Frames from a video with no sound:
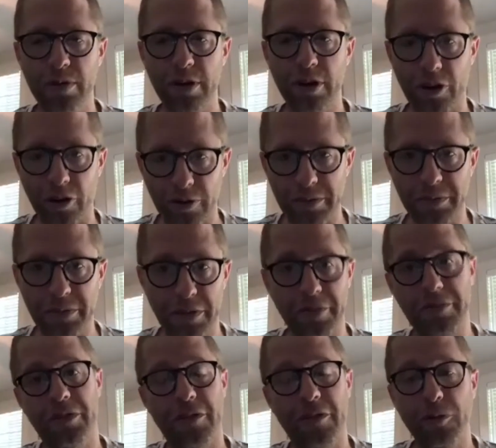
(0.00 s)
are
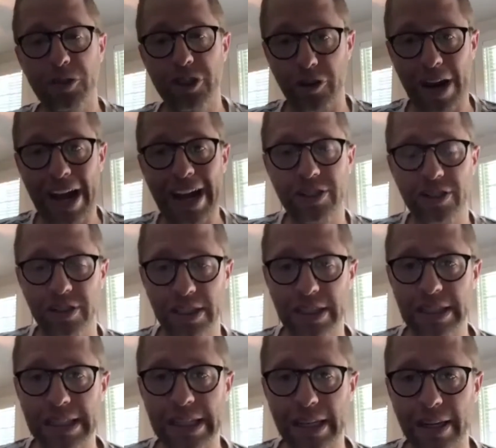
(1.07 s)
the folks that are actually
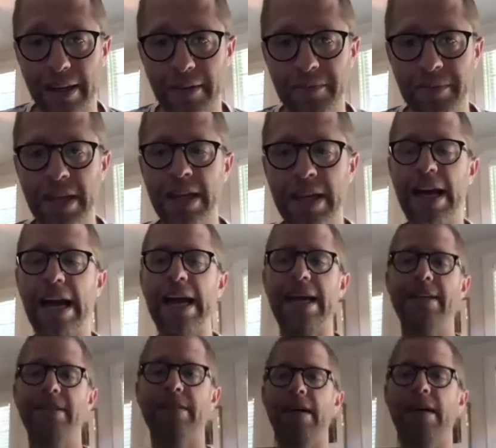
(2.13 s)
leading.
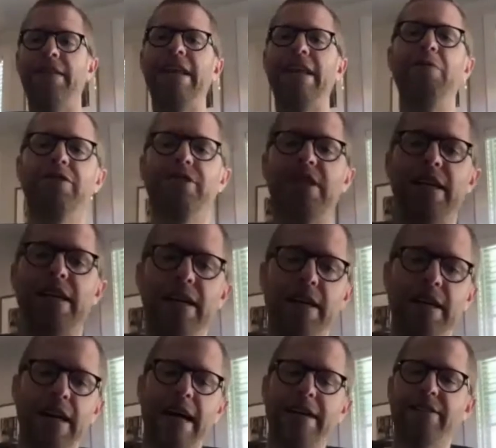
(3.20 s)
And then I would say,
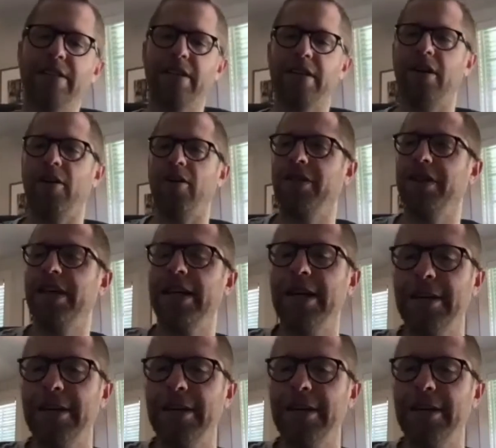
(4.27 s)
Isaac, on the,